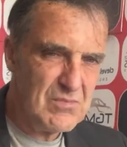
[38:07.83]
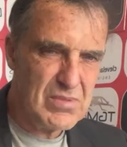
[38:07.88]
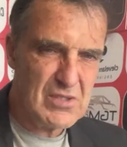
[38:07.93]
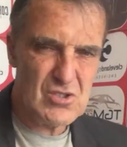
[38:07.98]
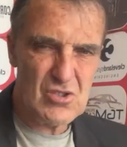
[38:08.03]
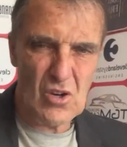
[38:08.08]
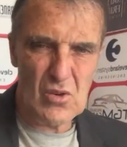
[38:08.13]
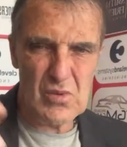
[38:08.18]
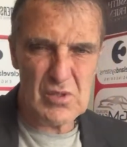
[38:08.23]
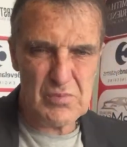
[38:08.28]

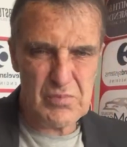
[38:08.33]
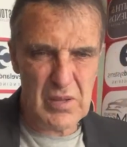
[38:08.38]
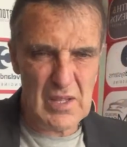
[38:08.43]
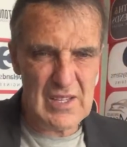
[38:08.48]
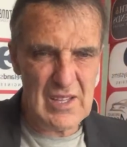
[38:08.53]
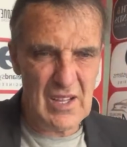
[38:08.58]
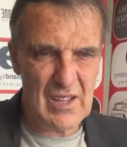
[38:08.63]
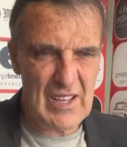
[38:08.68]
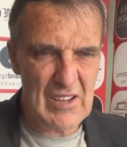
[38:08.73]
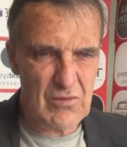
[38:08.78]
Bazal was
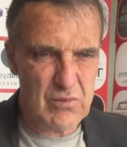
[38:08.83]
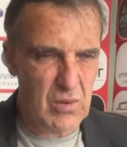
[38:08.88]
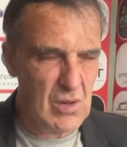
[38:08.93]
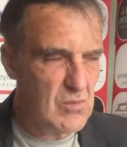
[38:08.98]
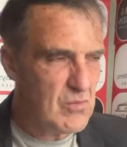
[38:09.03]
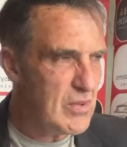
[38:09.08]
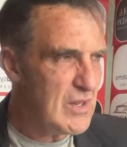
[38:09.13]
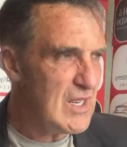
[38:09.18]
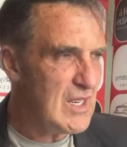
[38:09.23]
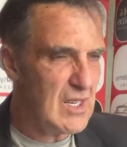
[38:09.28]
playing the left
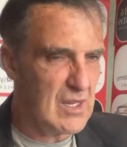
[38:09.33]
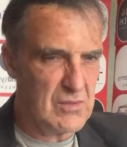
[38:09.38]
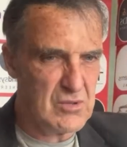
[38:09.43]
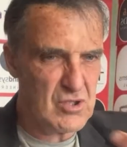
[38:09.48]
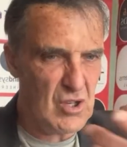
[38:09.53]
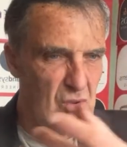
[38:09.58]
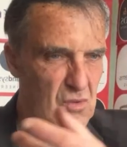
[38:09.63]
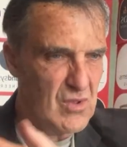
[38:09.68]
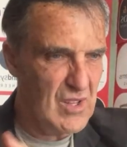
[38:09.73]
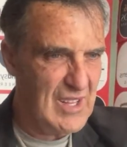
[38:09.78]
one week, he was
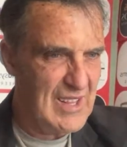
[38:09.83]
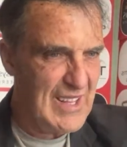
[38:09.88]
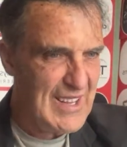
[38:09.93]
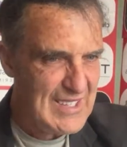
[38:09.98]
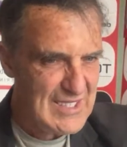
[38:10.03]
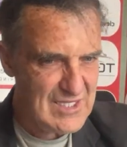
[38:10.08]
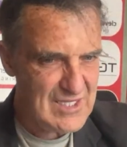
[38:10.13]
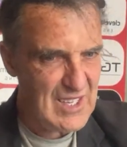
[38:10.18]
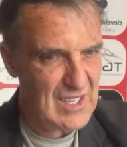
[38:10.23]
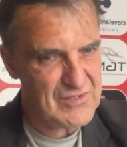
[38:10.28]
out the
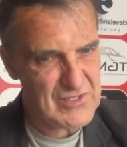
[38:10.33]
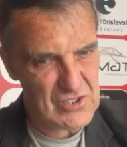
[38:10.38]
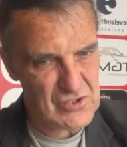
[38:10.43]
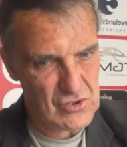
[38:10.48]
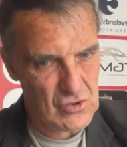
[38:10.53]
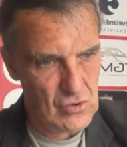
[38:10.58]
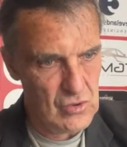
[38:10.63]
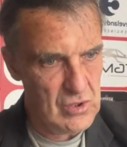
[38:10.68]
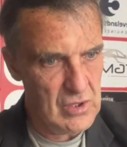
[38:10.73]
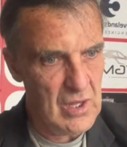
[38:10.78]
next after
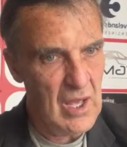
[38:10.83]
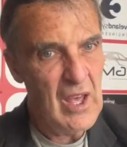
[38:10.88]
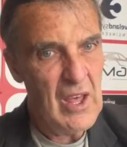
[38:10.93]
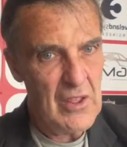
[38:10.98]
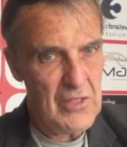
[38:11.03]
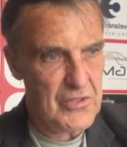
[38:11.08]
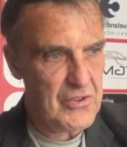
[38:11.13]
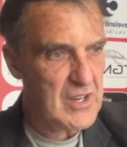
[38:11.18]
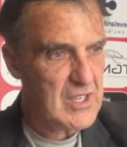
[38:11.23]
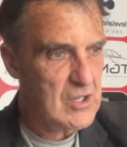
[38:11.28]
scoring
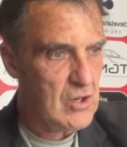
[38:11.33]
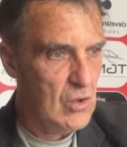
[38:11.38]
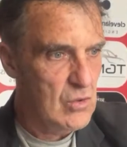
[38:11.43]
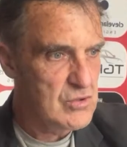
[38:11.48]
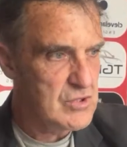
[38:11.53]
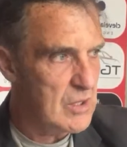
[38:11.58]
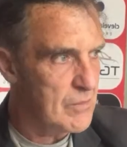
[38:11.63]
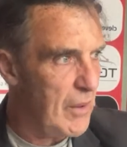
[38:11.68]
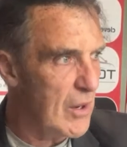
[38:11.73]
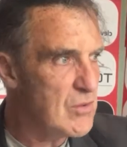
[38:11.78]
3
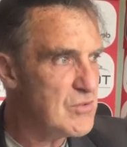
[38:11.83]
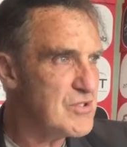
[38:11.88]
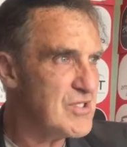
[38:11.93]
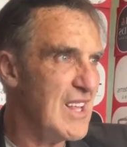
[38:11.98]
goals in the bounce.